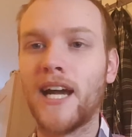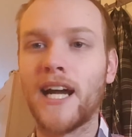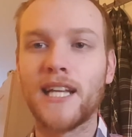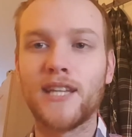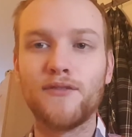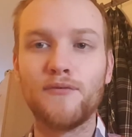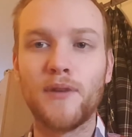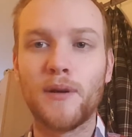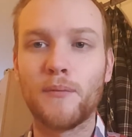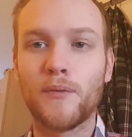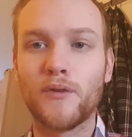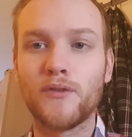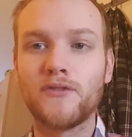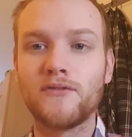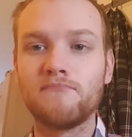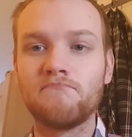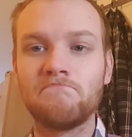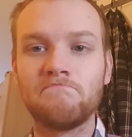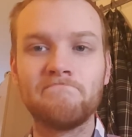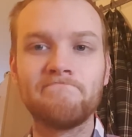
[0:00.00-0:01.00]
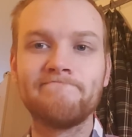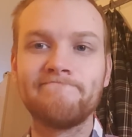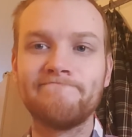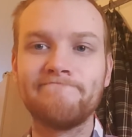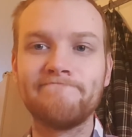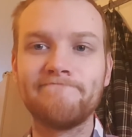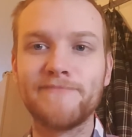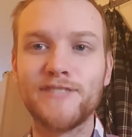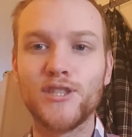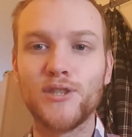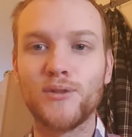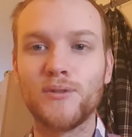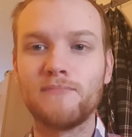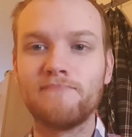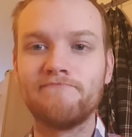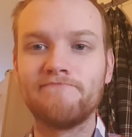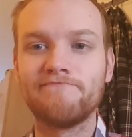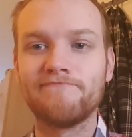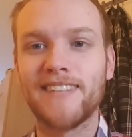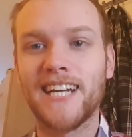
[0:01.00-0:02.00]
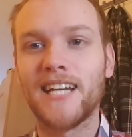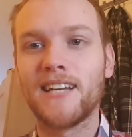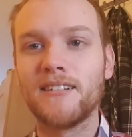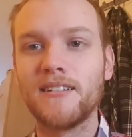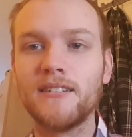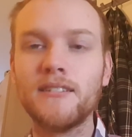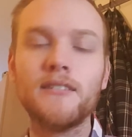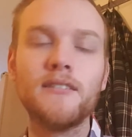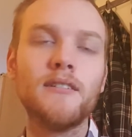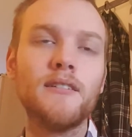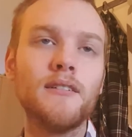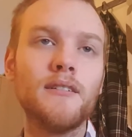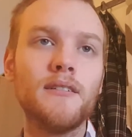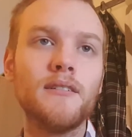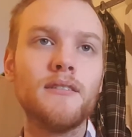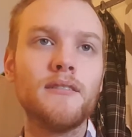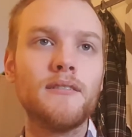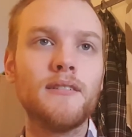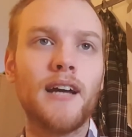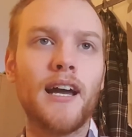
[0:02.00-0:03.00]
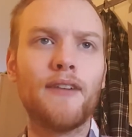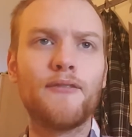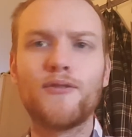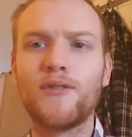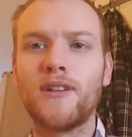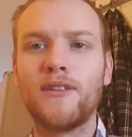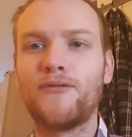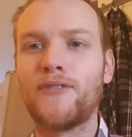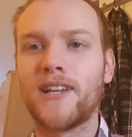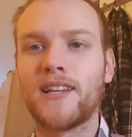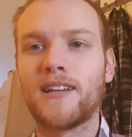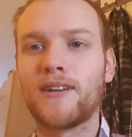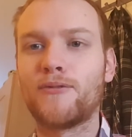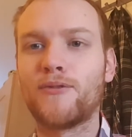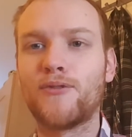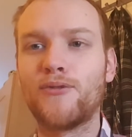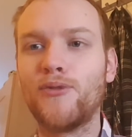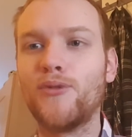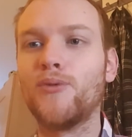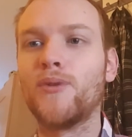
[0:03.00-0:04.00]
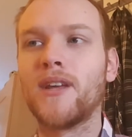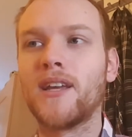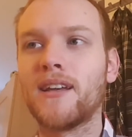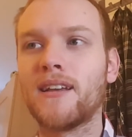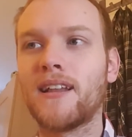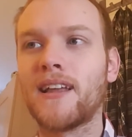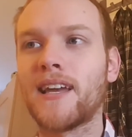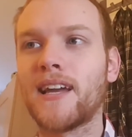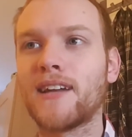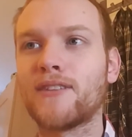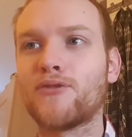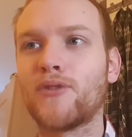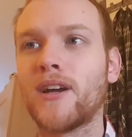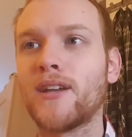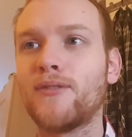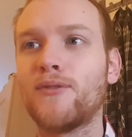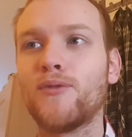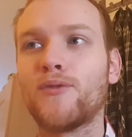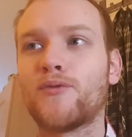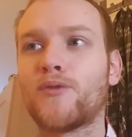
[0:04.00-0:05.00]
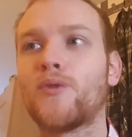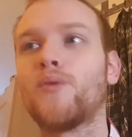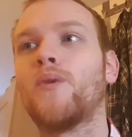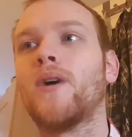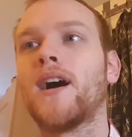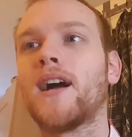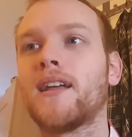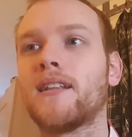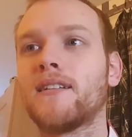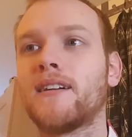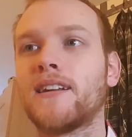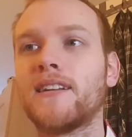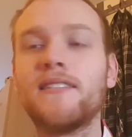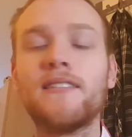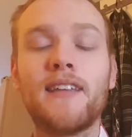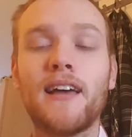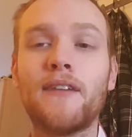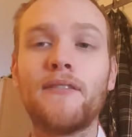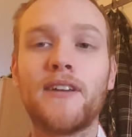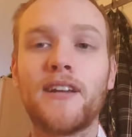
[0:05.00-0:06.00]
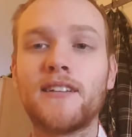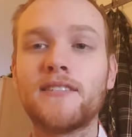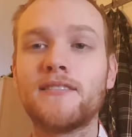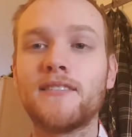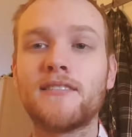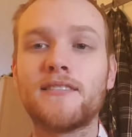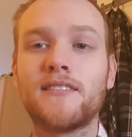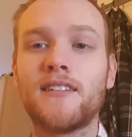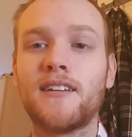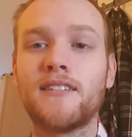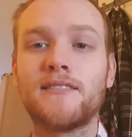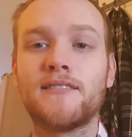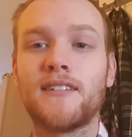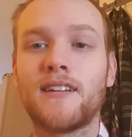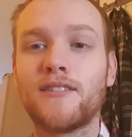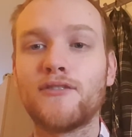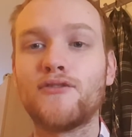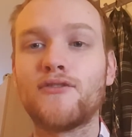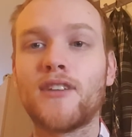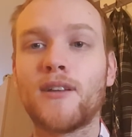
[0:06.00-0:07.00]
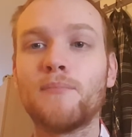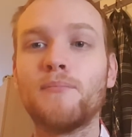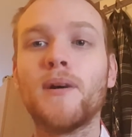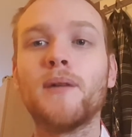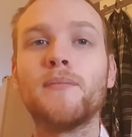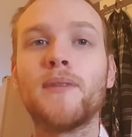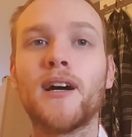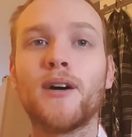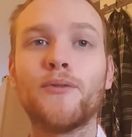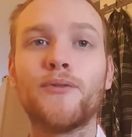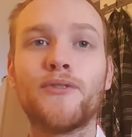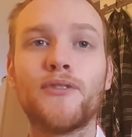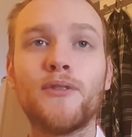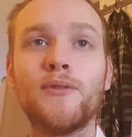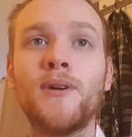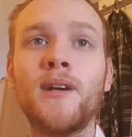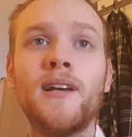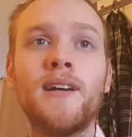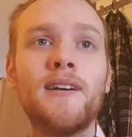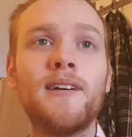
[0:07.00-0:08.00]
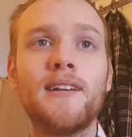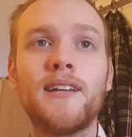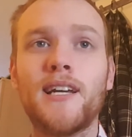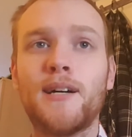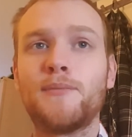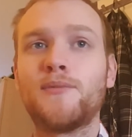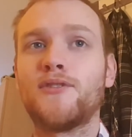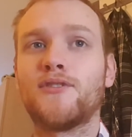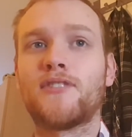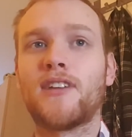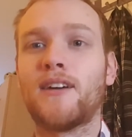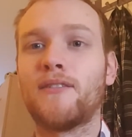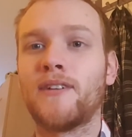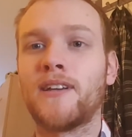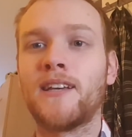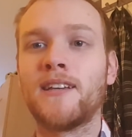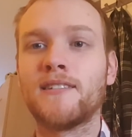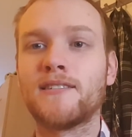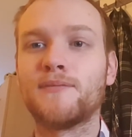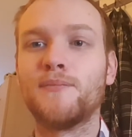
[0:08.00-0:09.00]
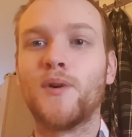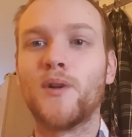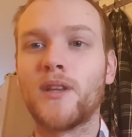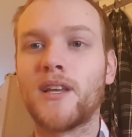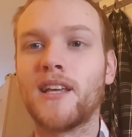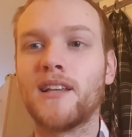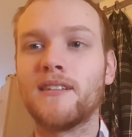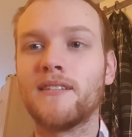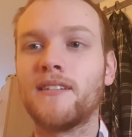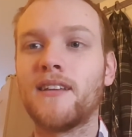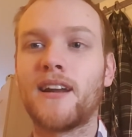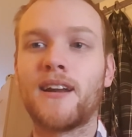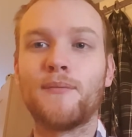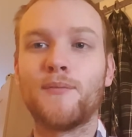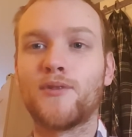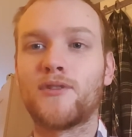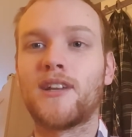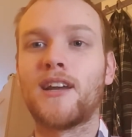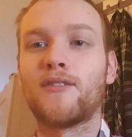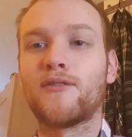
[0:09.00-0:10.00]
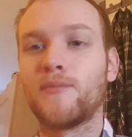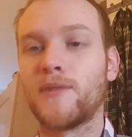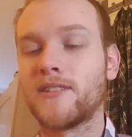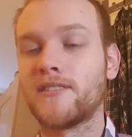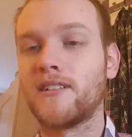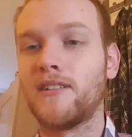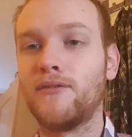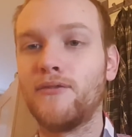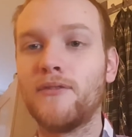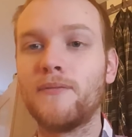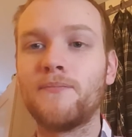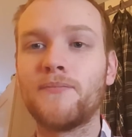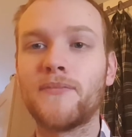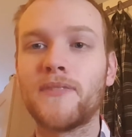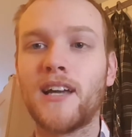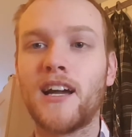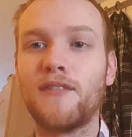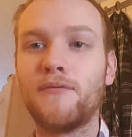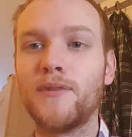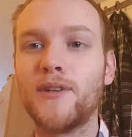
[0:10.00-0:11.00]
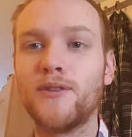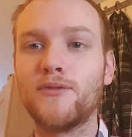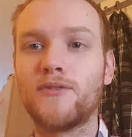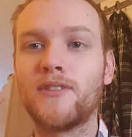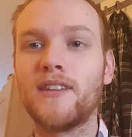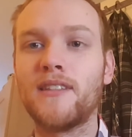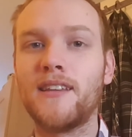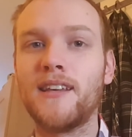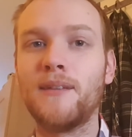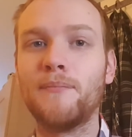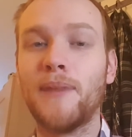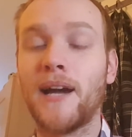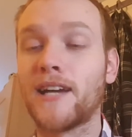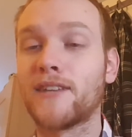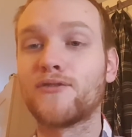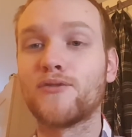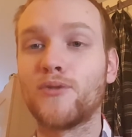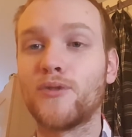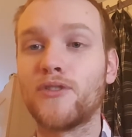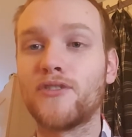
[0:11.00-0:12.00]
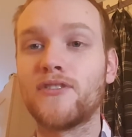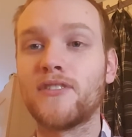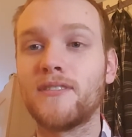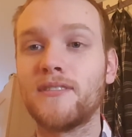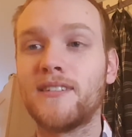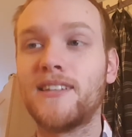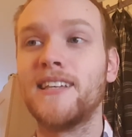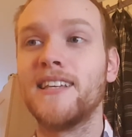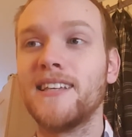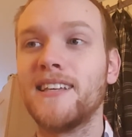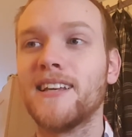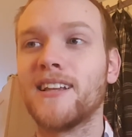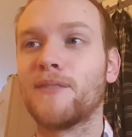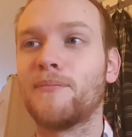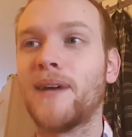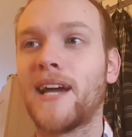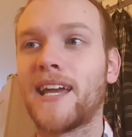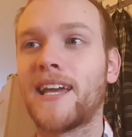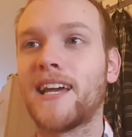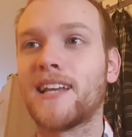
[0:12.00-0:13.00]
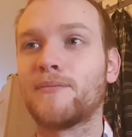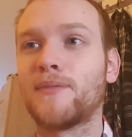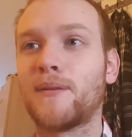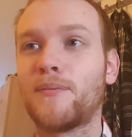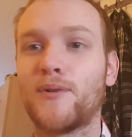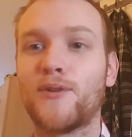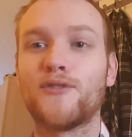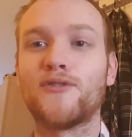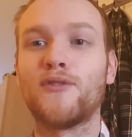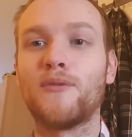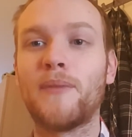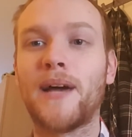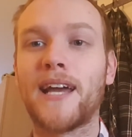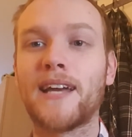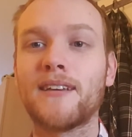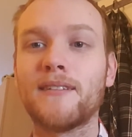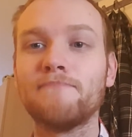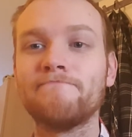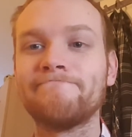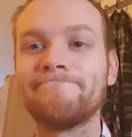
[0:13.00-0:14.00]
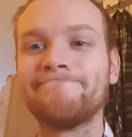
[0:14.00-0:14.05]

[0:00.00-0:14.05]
active members. So, I haven't really felt like recruiting. Like, I tried to do it for a while, I didn't have any success, and I just got bummed out. So, now I just have a small guild that I mostly have to myself. I've been using the bank stores, the guild bank, as my personal bank.